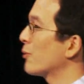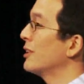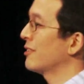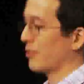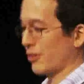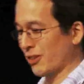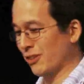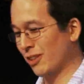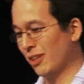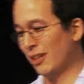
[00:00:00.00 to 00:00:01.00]

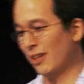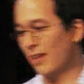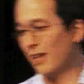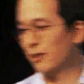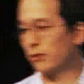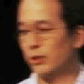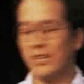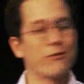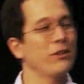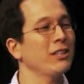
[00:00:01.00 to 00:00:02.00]
research. So
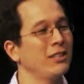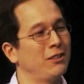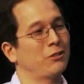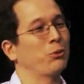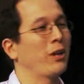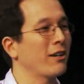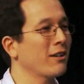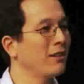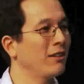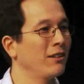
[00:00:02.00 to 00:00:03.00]
did I really need to swear?